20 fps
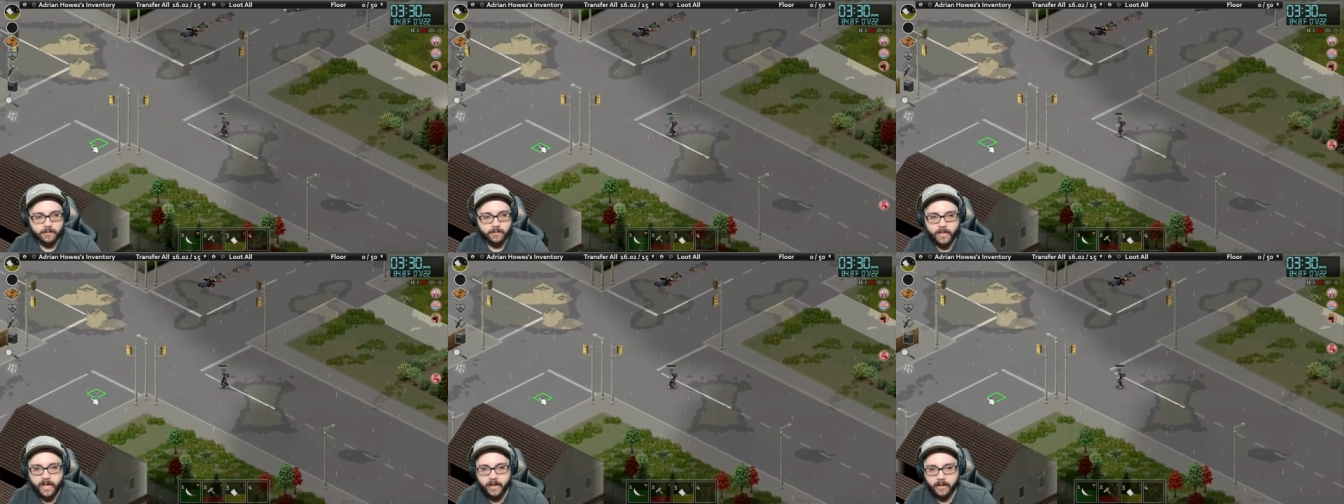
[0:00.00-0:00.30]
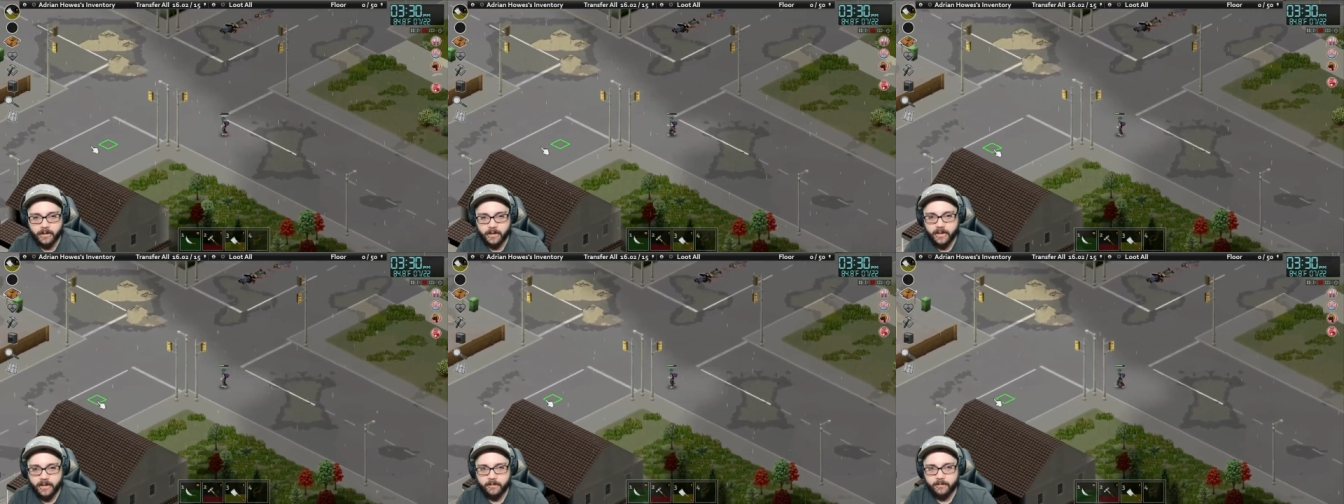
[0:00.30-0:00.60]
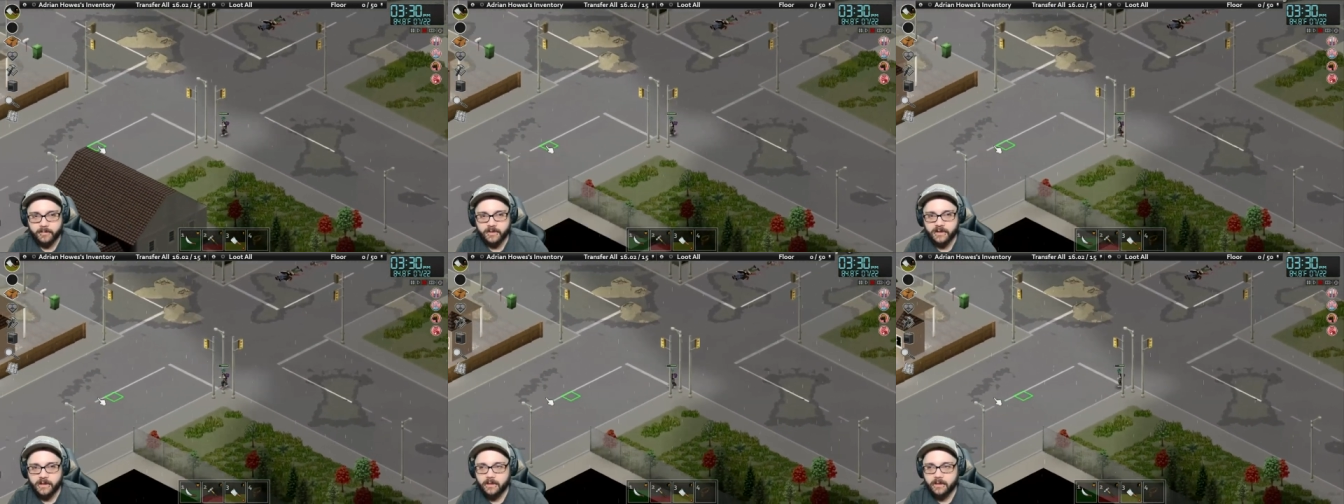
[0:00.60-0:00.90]
Man,
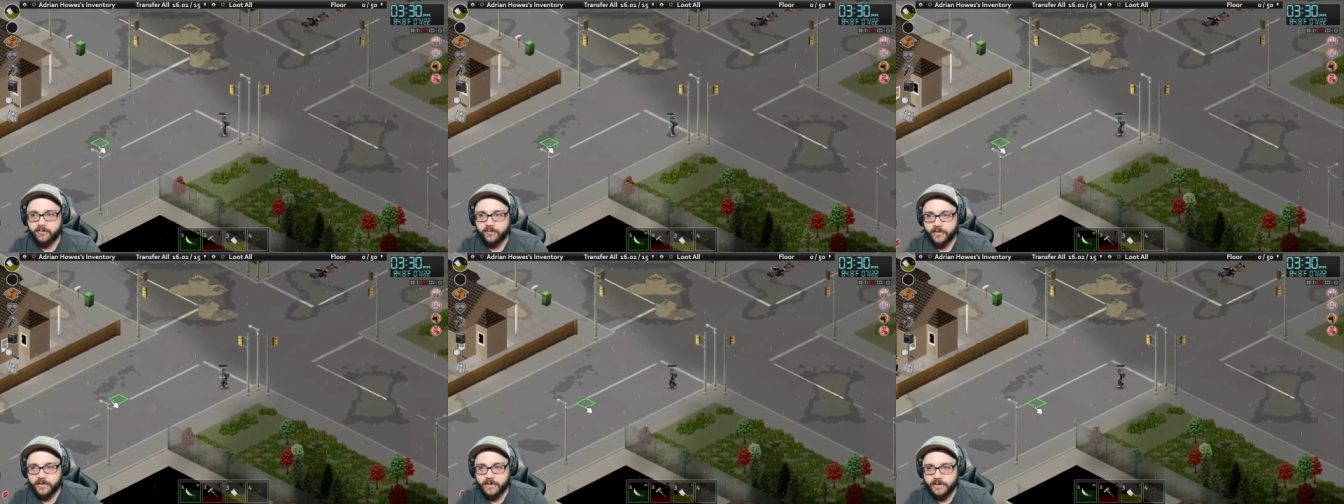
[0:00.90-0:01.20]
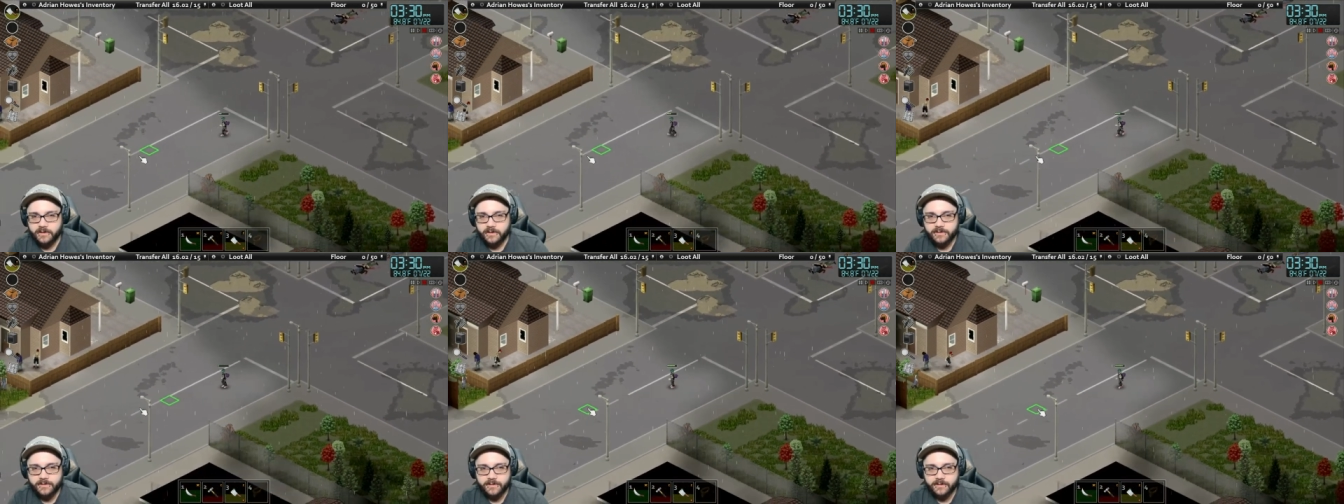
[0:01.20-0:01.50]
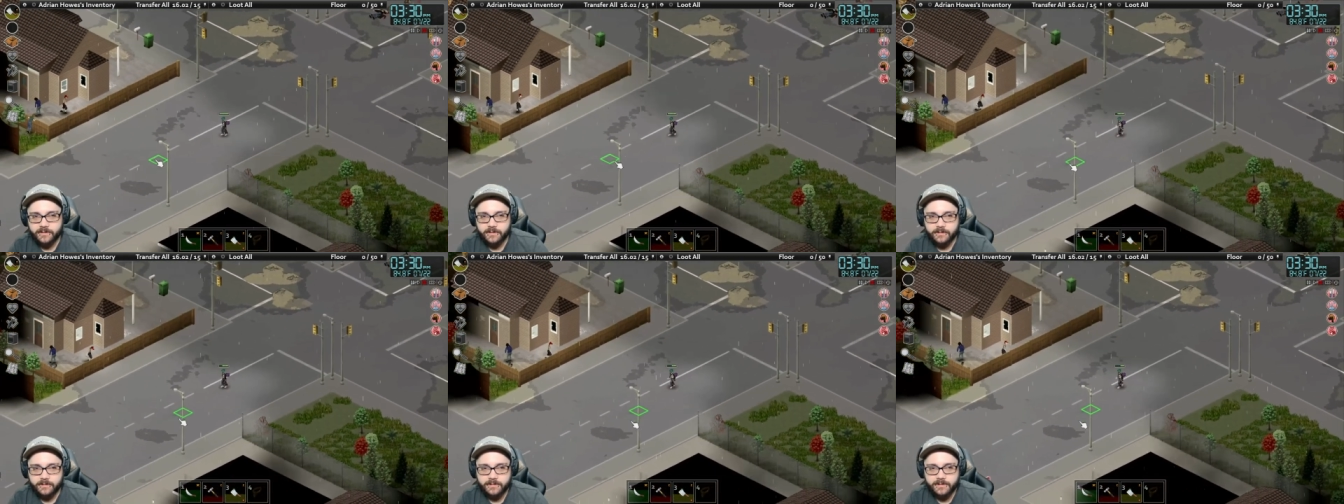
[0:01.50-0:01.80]
I'm loving this
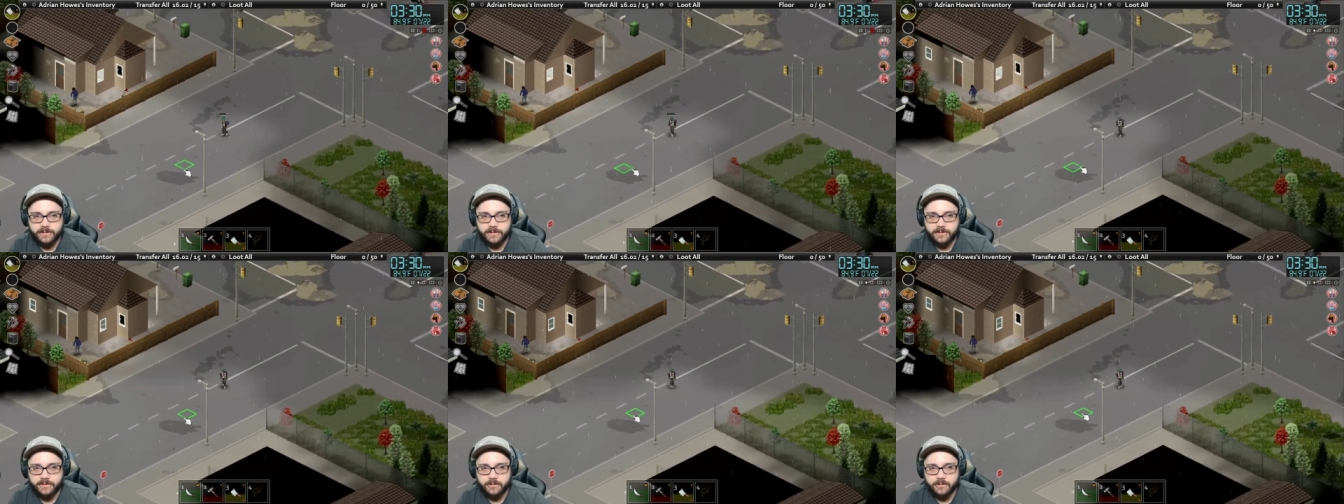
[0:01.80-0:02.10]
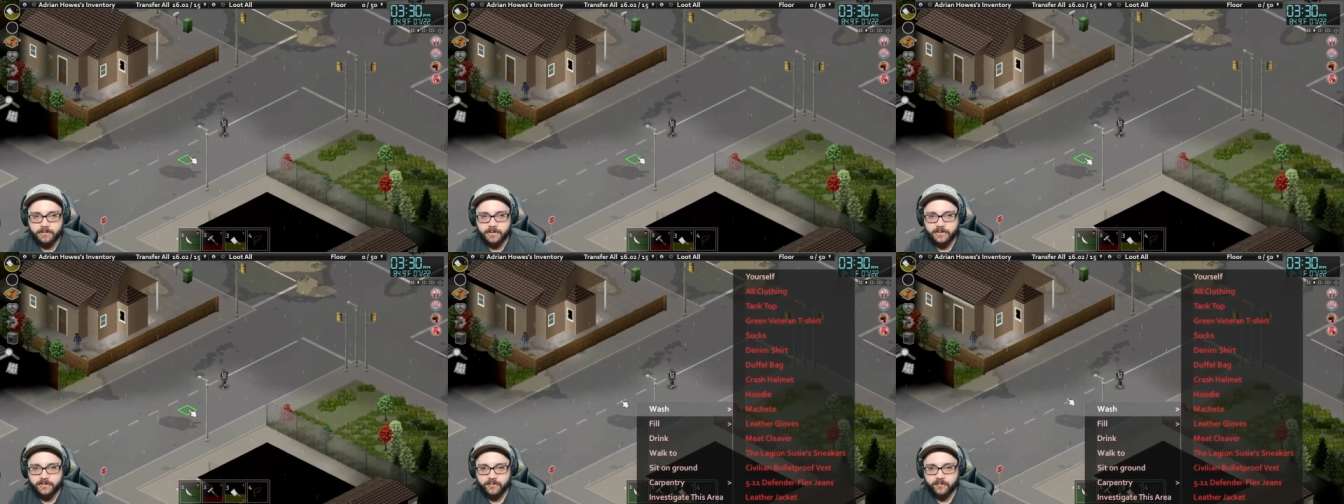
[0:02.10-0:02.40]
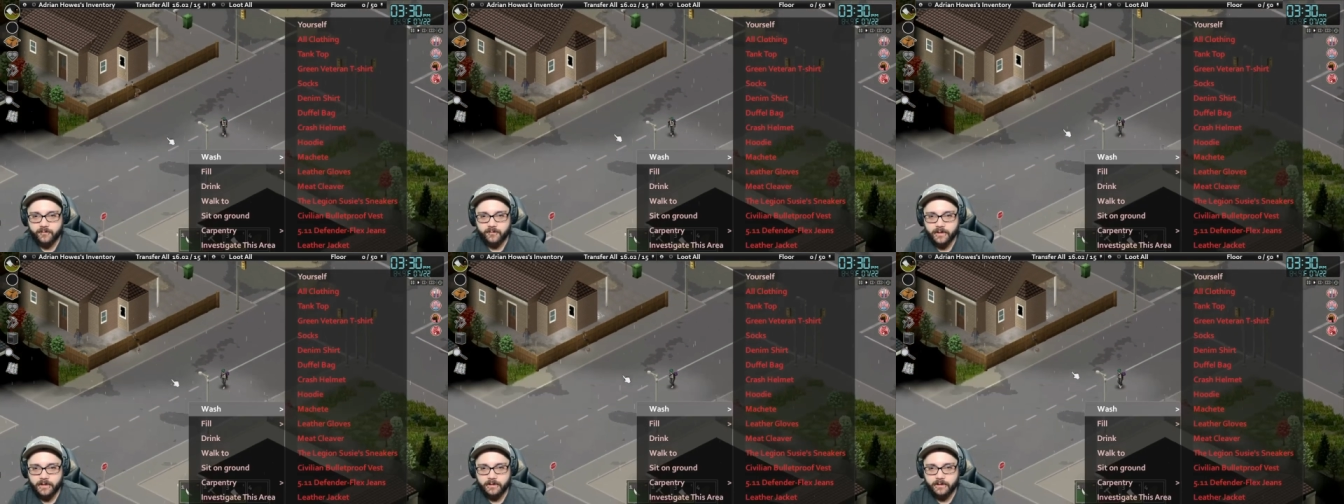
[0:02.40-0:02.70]
though. It's so much
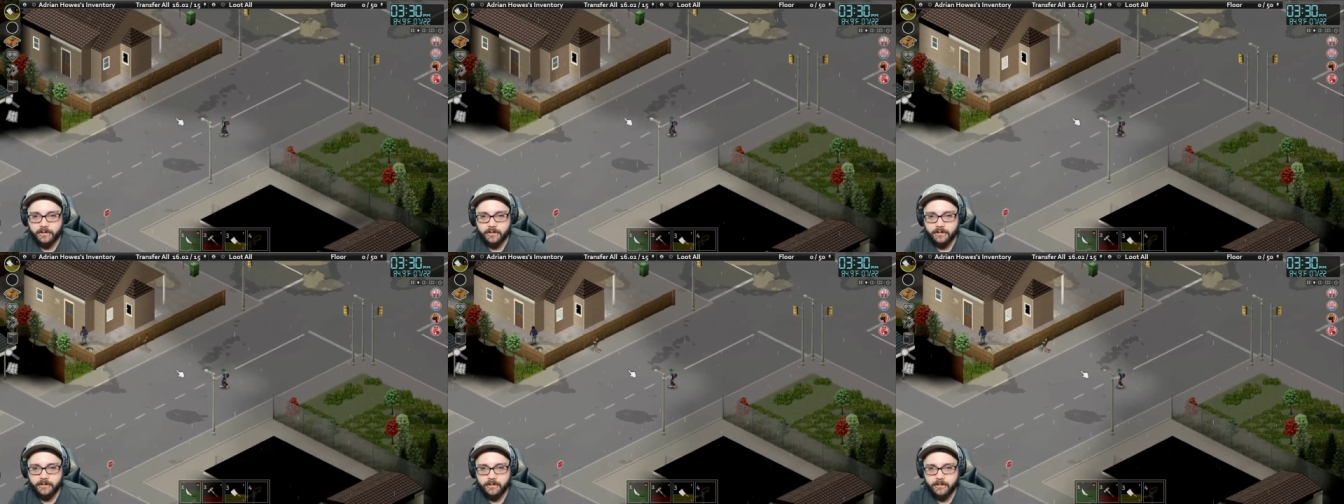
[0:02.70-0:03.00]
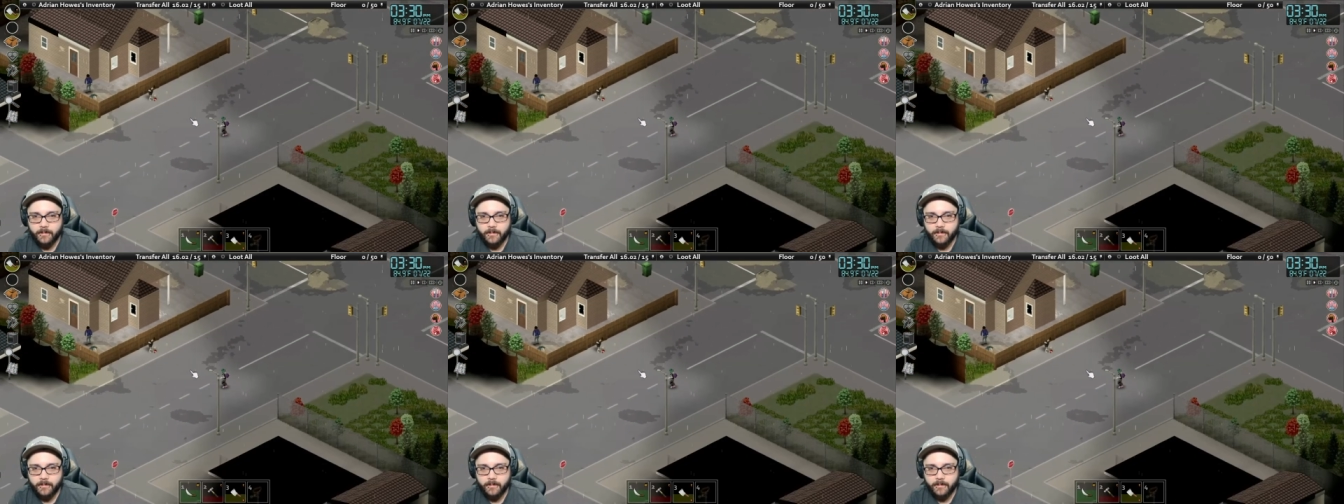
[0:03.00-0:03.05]
fun.